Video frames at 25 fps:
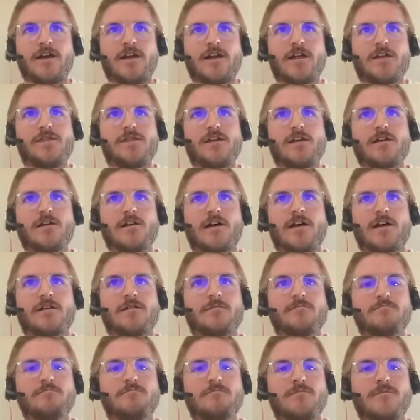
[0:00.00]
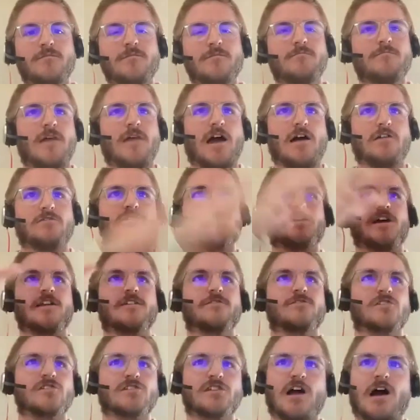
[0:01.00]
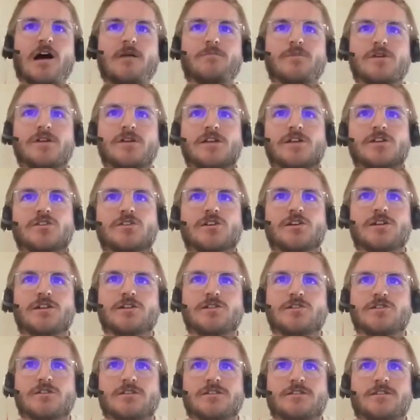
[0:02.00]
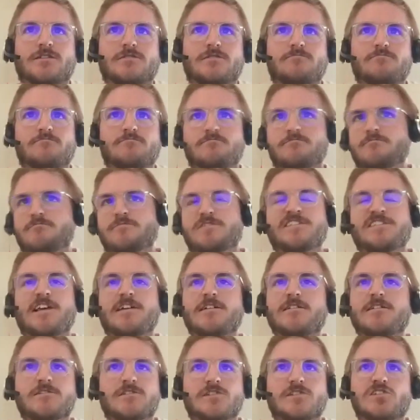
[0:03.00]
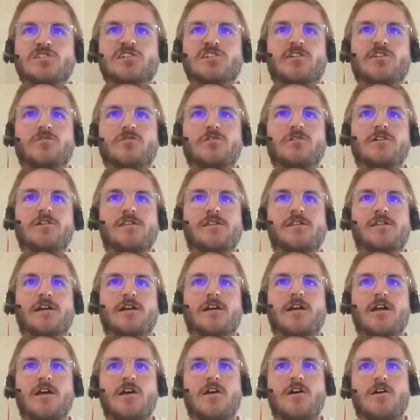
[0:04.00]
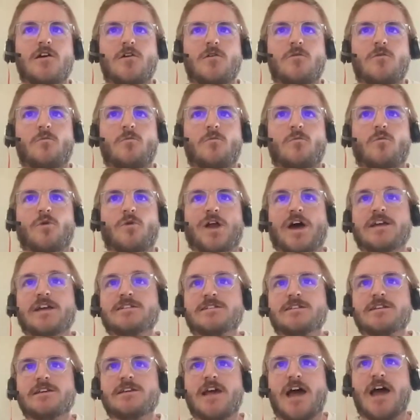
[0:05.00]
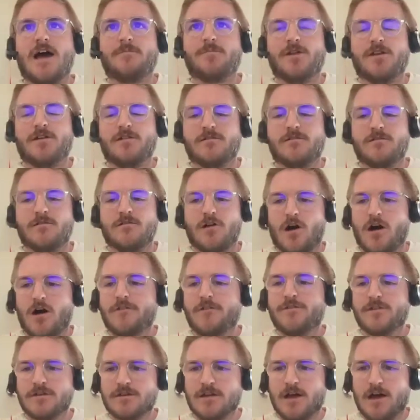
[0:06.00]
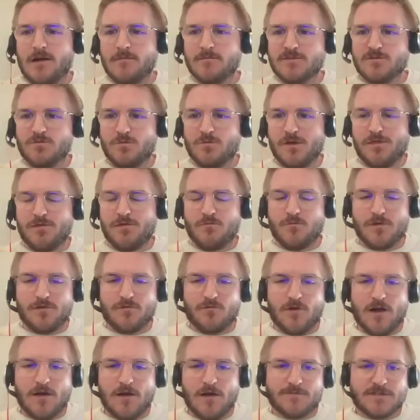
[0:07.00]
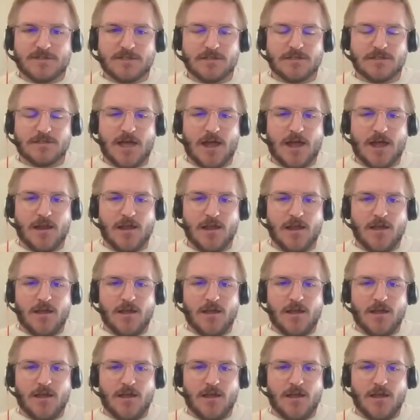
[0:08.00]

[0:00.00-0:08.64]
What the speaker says: And I think like outside of just competition and just sales in general, I think what I see happen oftentimes with reps is that